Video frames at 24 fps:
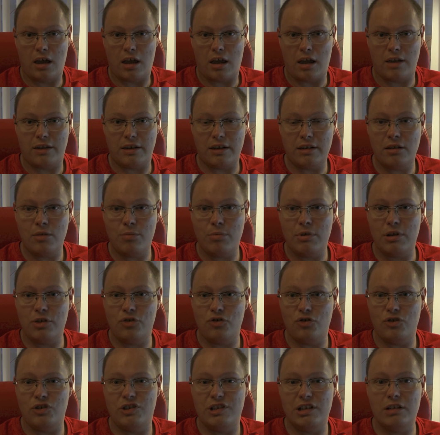A data
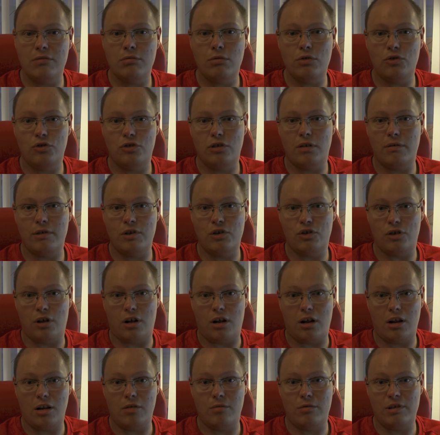page in SQL Server is
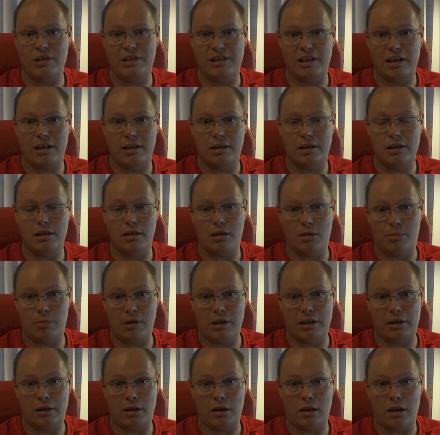always 8
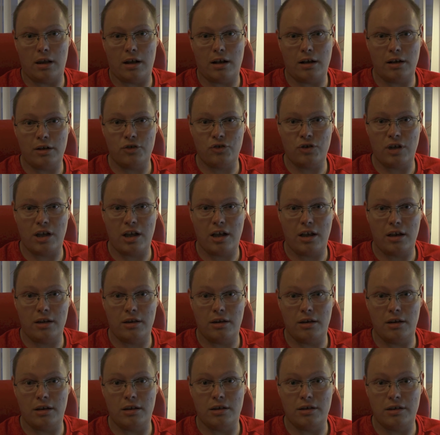kilobyte large
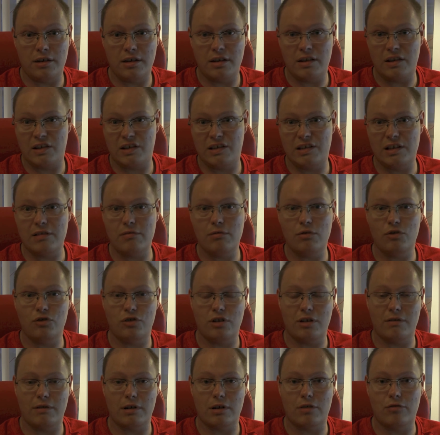and in this SQL
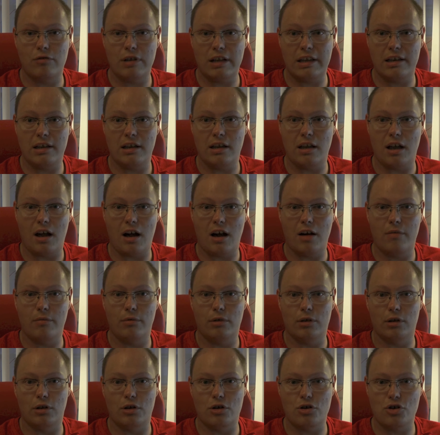Server Quickie I
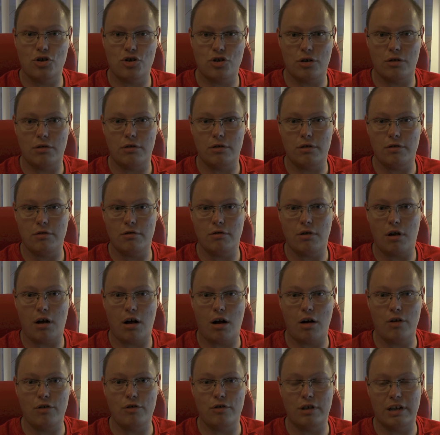will show you
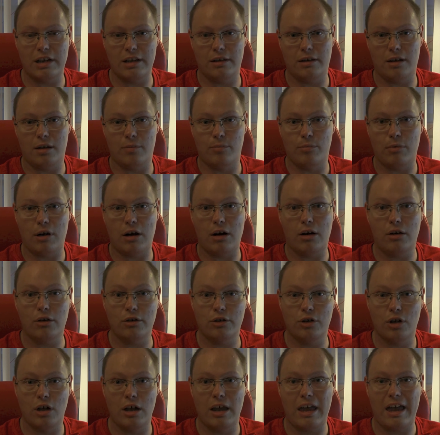how you can dump
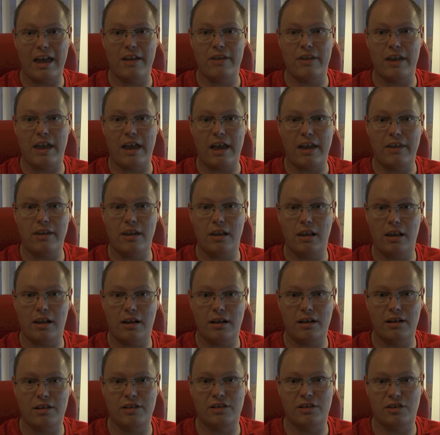out and
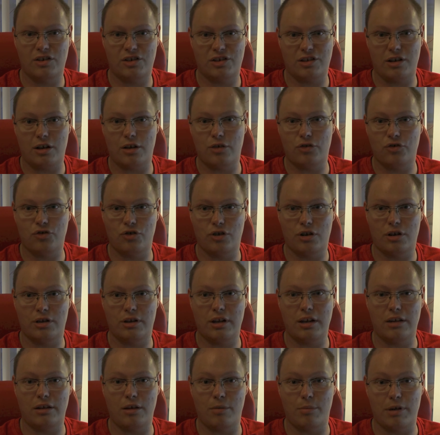analyze such
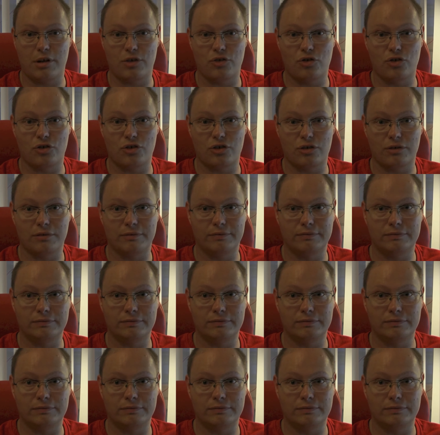data pages.